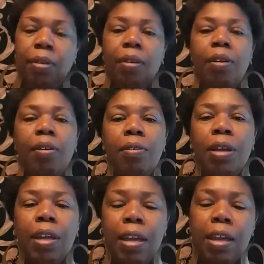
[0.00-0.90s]

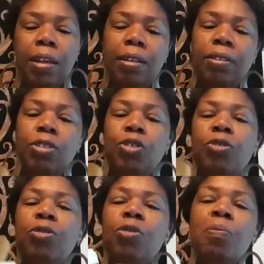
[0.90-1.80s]
Okay, the
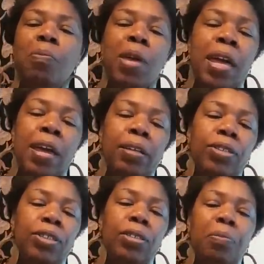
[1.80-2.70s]
True
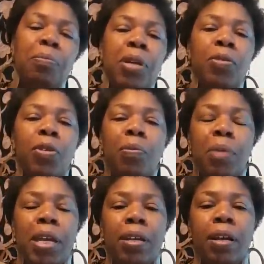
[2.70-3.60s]
Match mineral
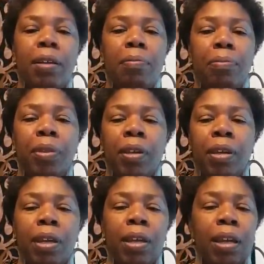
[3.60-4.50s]
makeup.
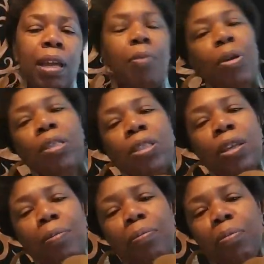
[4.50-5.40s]
It was
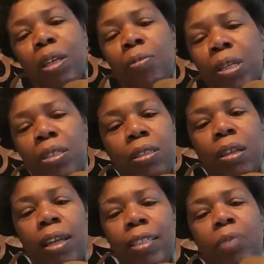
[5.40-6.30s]
some it was
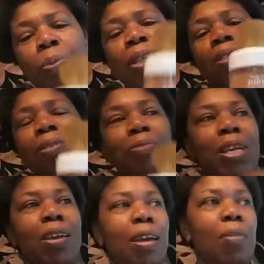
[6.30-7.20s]
expensive.
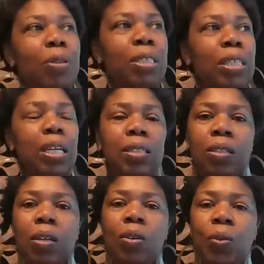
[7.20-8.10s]
Yeah, I would say
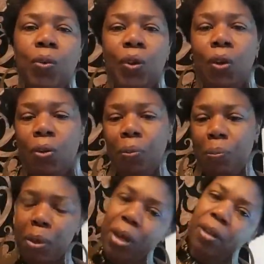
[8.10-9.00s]
so, you know,
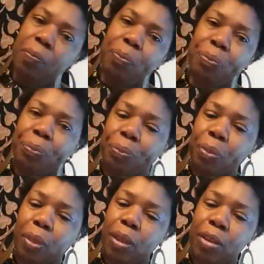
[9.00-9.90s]
but
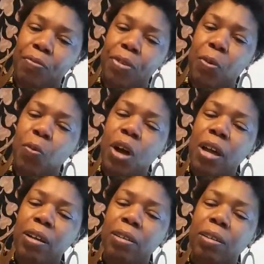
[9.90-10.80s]
if you
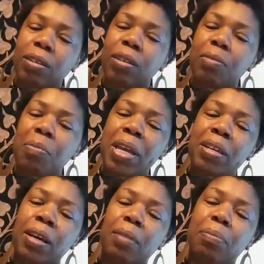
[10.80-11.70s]
want good
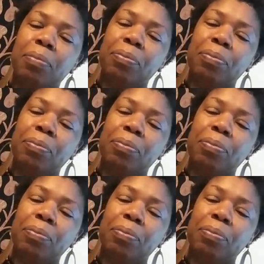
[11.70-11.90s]
makeup